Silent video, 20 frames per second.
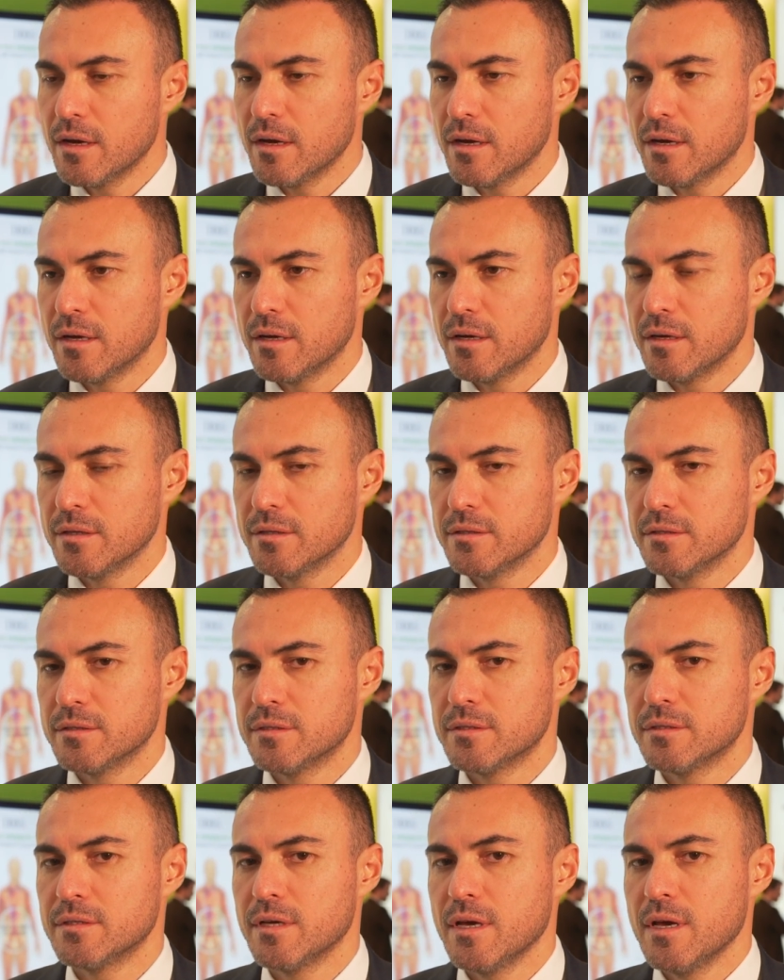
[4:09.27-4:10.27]
And
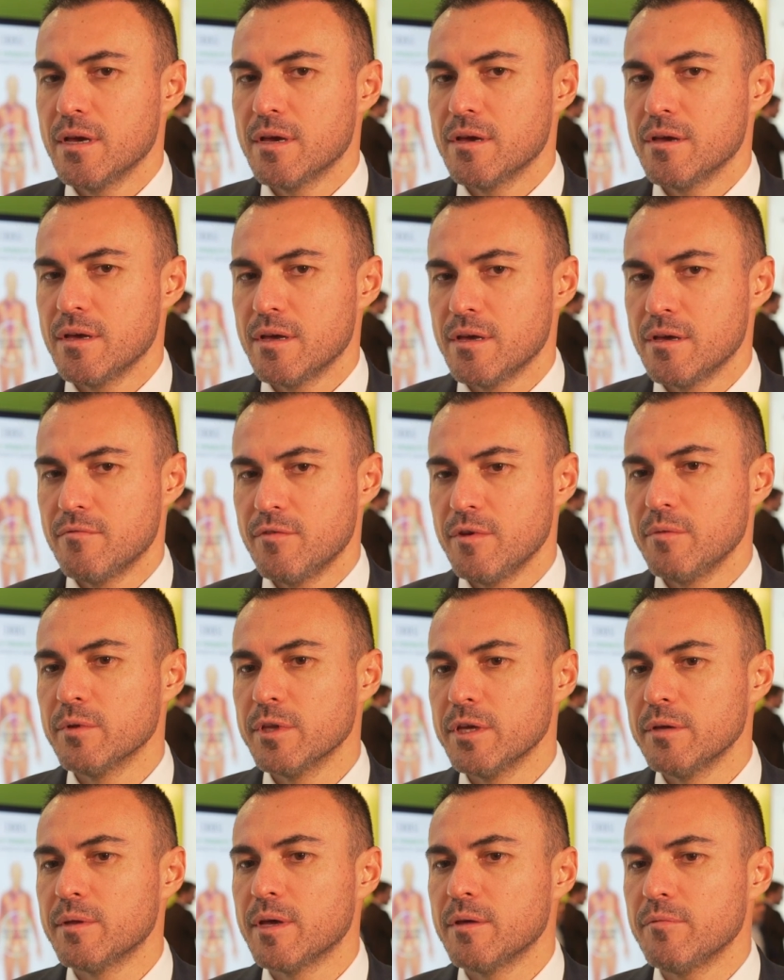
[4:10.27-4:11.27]
we
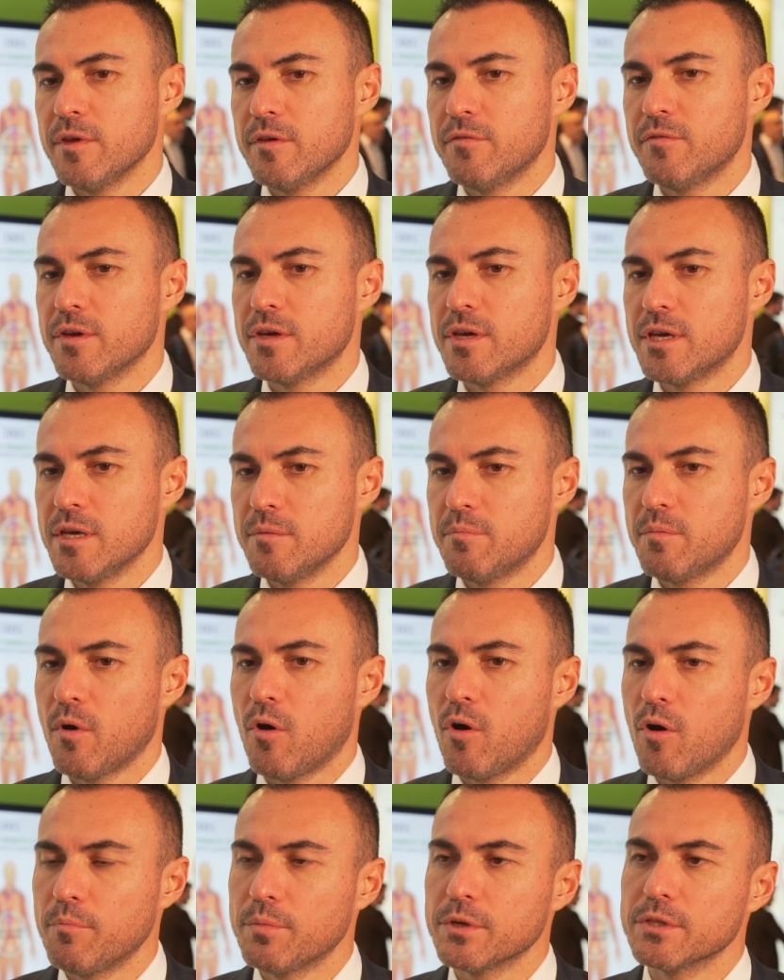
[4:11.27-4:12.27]
believe that if we keep
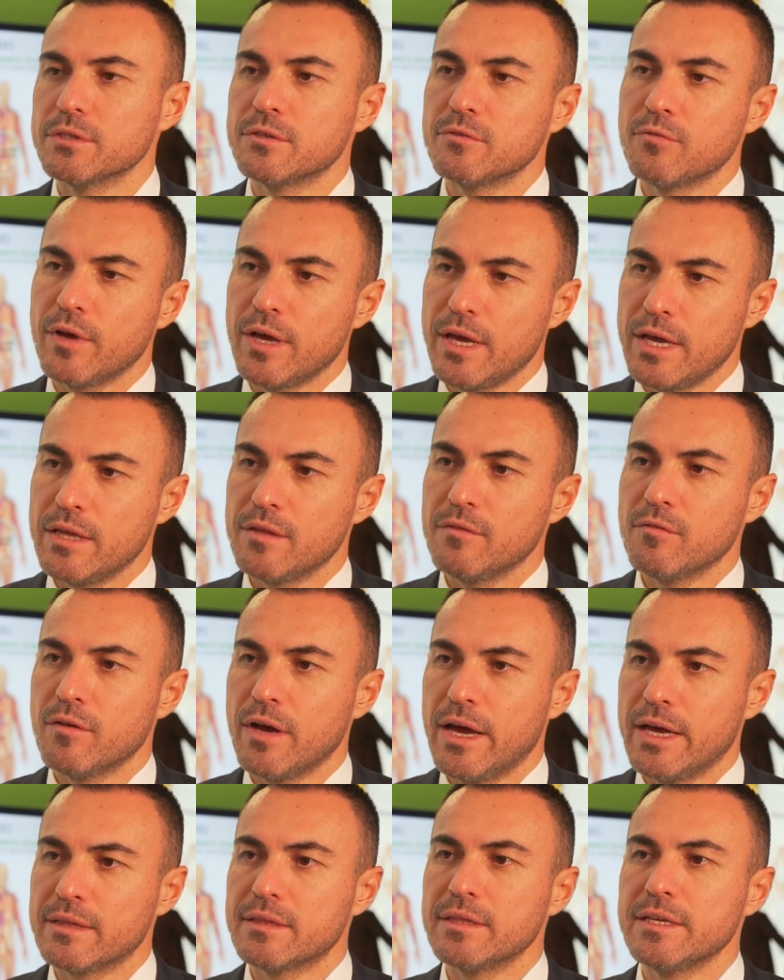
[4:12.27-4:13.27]
open the vein
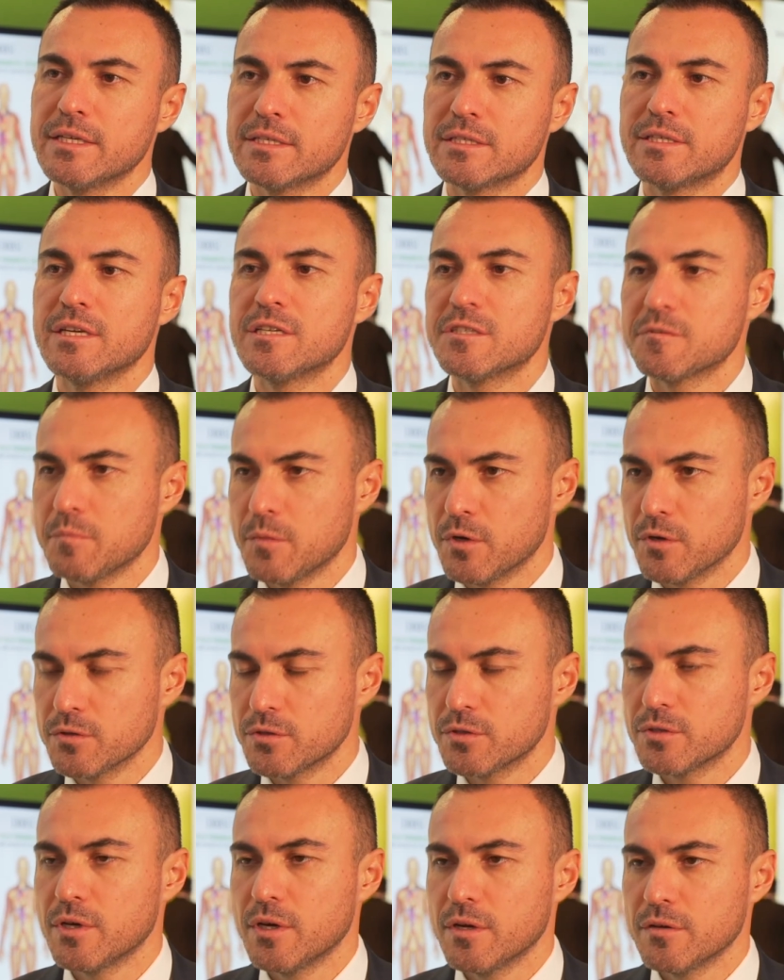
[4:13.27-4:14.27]
at least 6
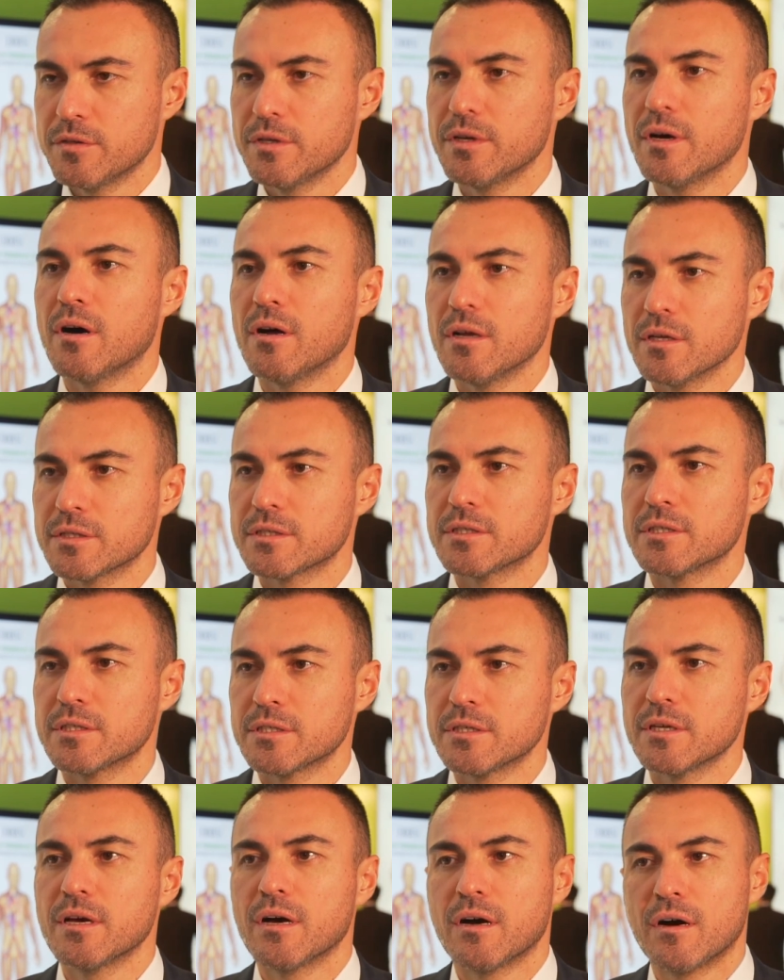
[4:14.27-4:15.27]
months, the
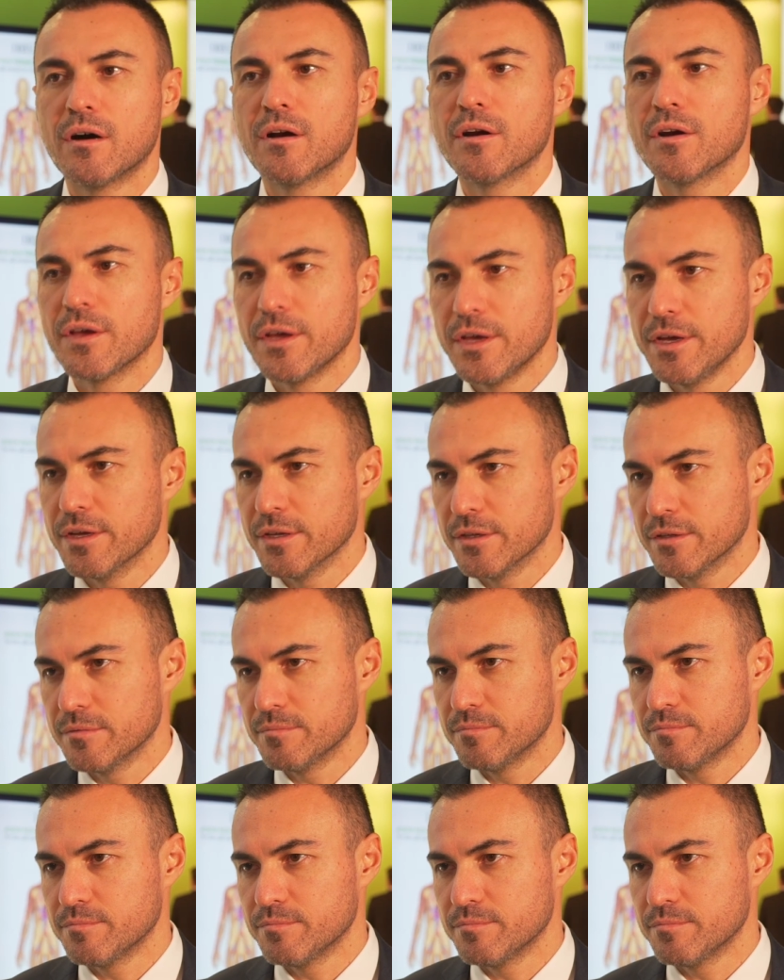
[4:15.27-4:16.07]
ulcers are healed.